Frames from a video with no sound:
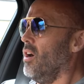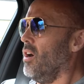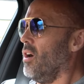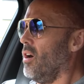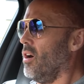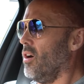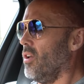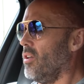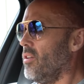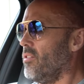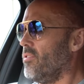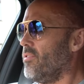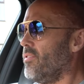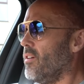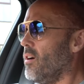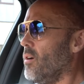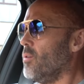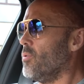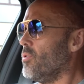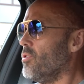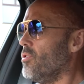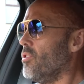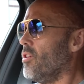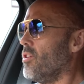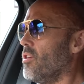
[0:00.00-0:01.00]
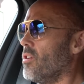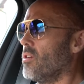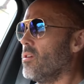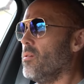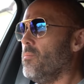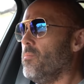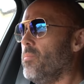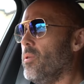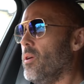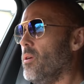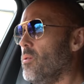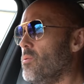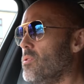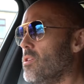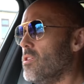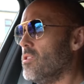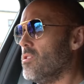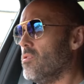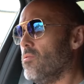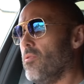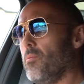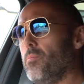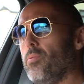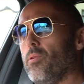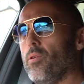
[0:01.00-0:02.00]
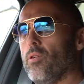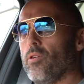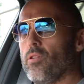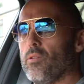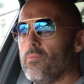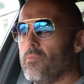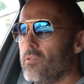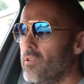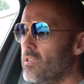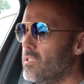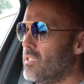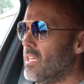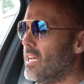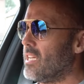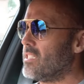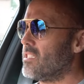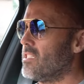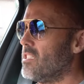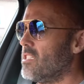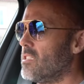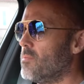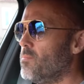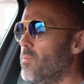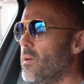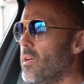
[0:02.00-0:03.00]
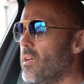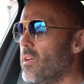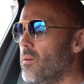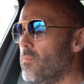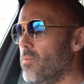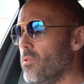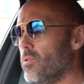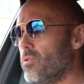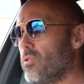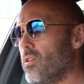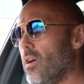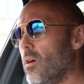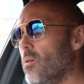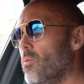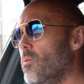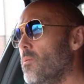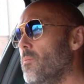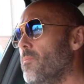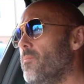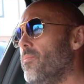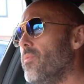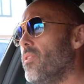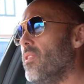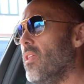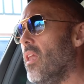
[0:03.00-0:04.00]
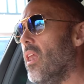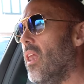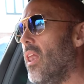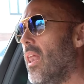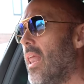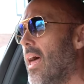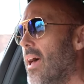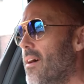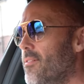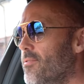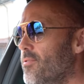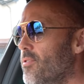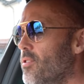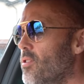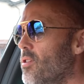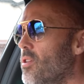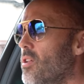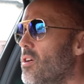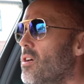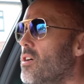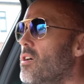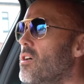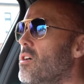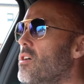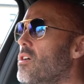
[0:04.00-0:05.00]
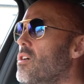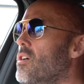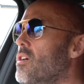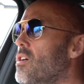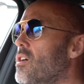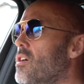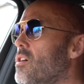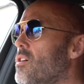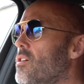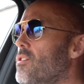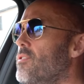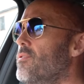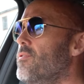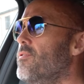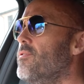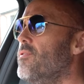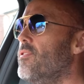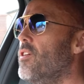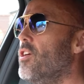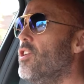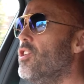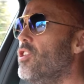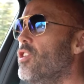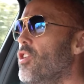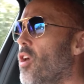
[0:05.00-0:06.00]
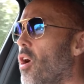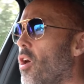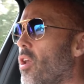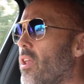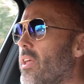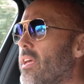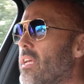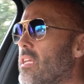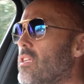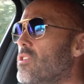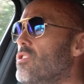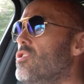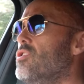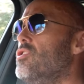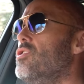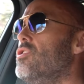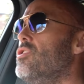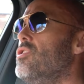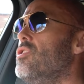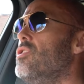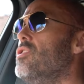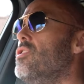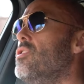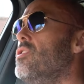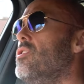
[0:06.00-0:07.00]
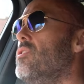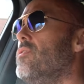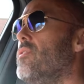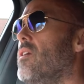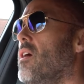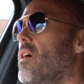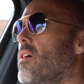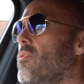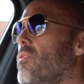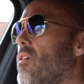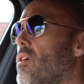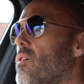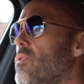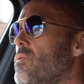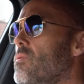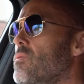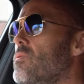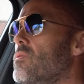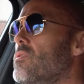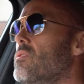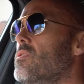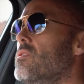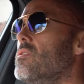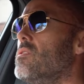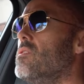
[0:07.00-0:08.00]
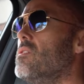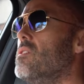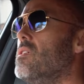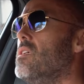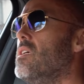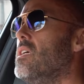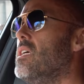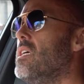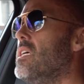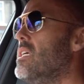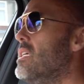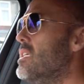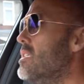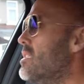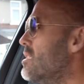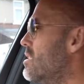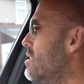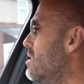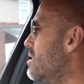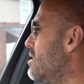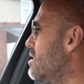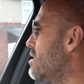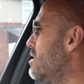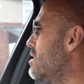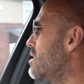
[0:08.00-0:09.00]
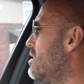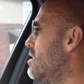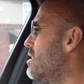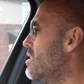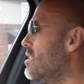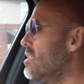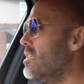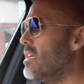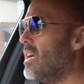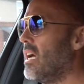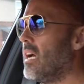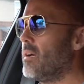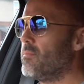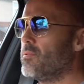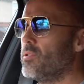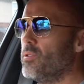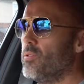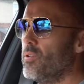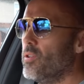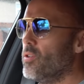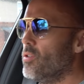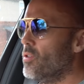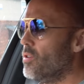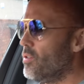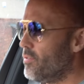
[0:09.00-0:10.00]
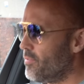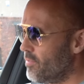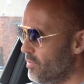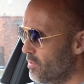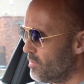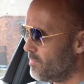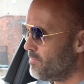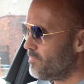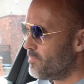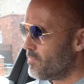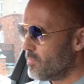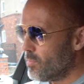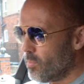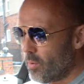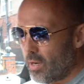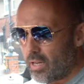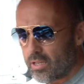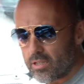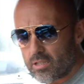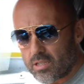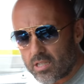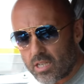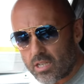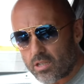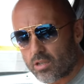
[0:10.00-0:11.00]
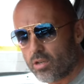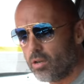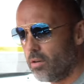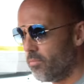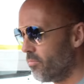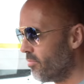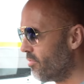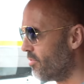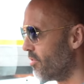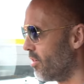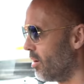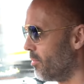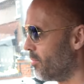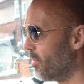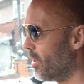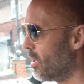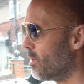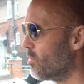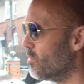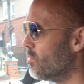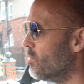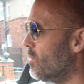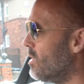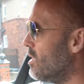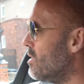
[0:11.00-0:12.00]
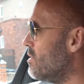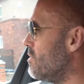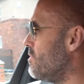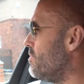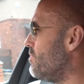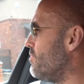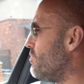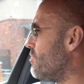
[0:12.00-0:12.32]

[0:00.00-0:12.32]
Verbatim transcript: on the phone or on the computer to report them, because that's despicable. So the level of knowledge of our roads is absolutely awful. Where does this come from though? Well,